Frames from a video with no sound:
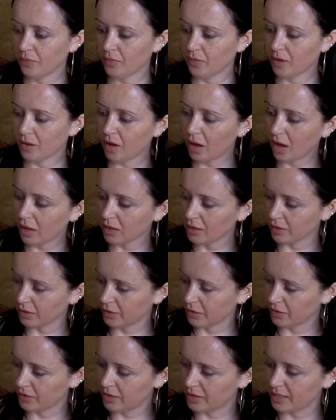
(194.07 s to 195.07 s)
the
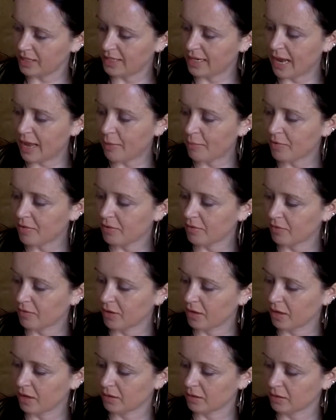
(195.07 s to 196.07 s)
colours, the depth of the
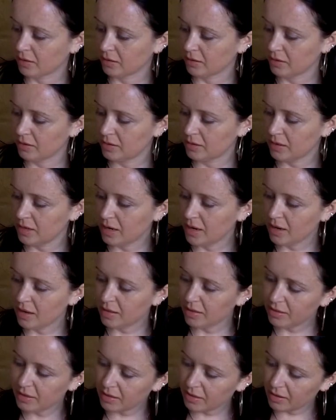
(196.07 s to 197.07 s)
colours,
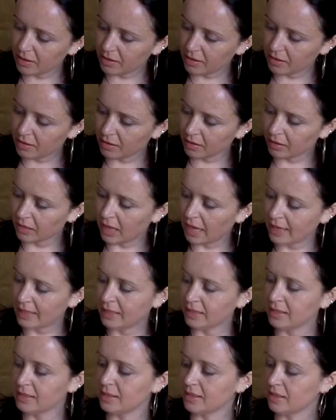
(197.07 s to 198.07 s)
the
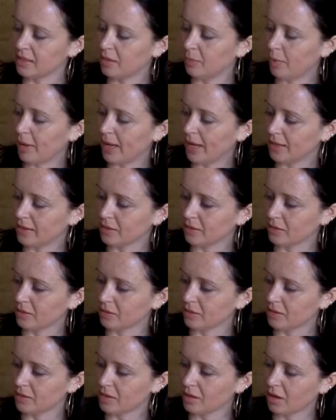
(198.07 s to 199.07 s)
lines in the
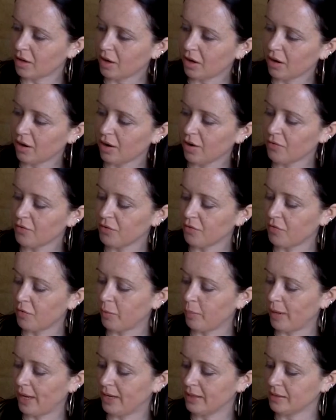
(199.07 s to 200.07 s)
petals, the curve of
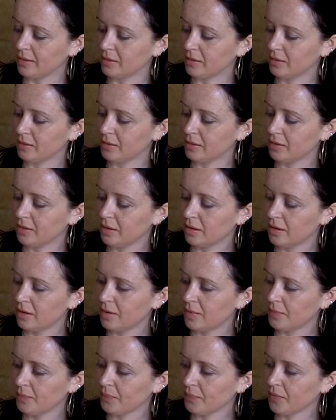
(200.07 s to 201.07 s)
the petals,
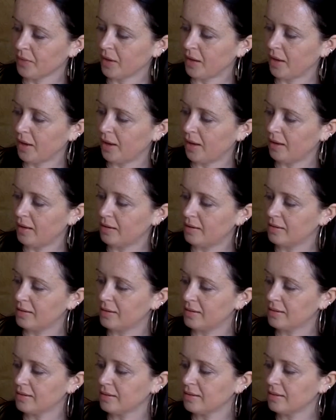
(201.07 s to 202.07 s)

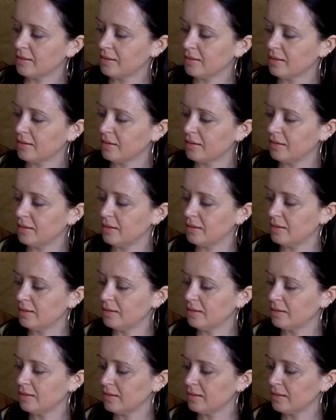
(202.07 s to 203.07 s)
and the
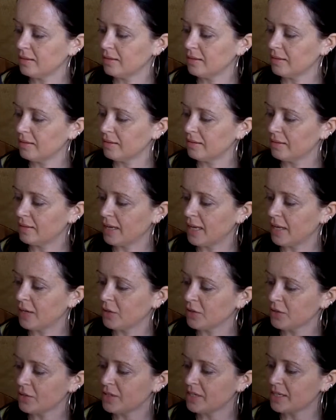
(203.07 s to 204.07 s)

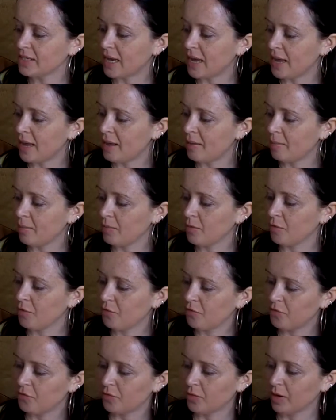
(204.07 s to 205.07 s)
inner stem, the
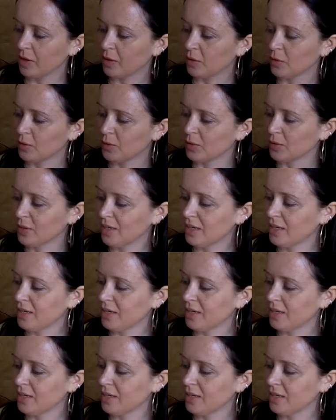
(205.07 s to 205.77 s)
frill,